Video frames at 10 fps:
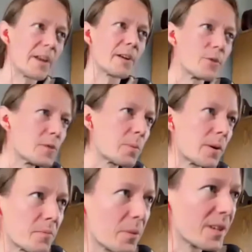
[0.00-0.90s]
get a
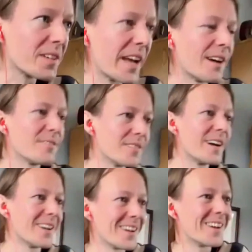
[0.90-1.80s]
CRISPR, but yeah.
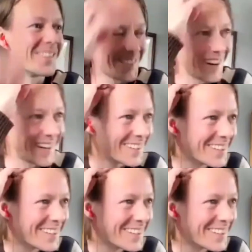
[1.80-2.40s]
Right.